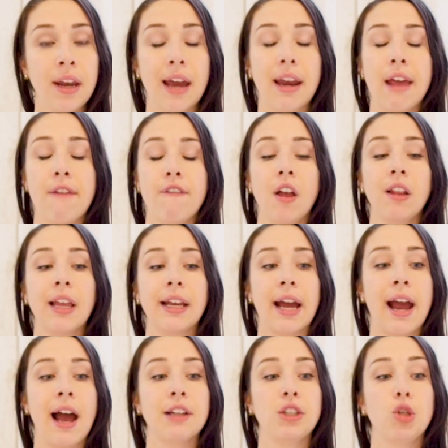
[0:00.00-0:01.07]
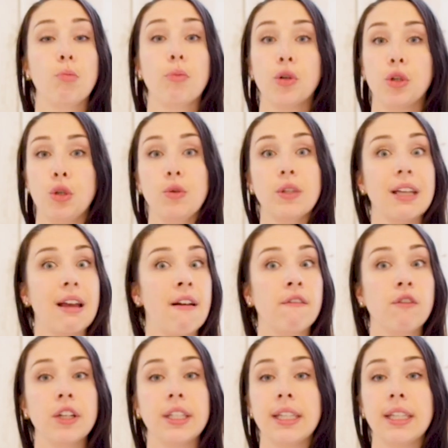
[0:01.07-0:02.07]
and I felt like I had to produce every